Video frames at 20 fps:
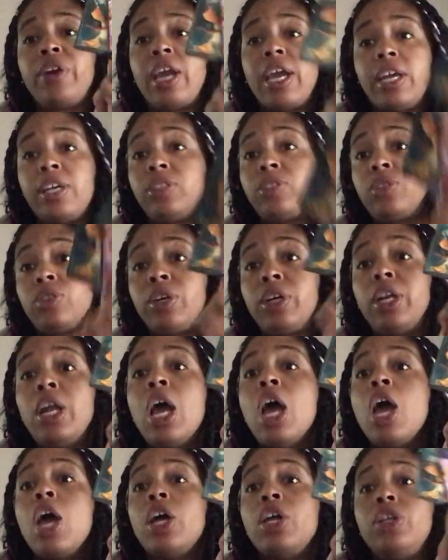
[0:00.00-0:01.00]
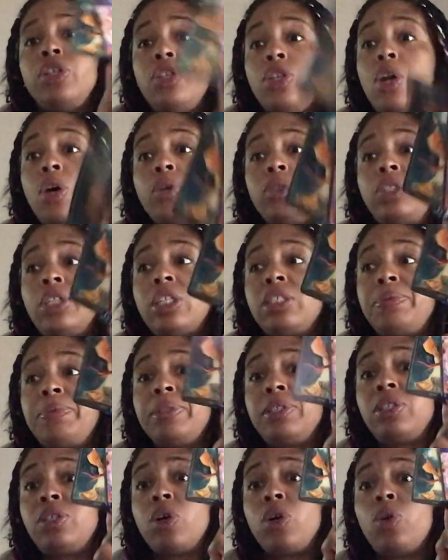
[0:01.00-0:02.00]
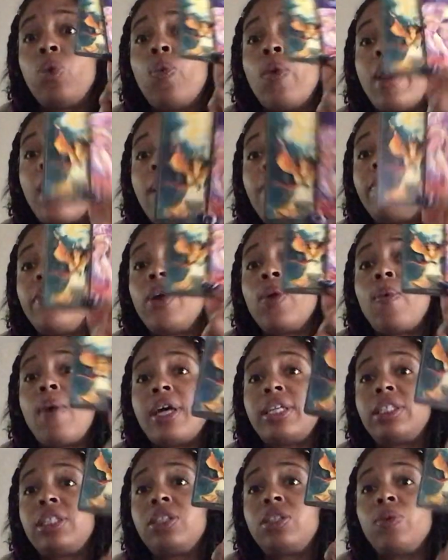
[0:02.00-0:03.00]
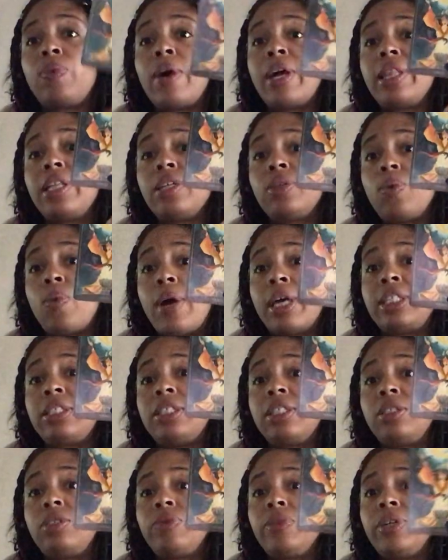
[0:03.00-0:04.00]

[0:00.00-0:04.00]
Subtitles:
Android. no judgment zone. Whatever you're watching, to watch it, watch this,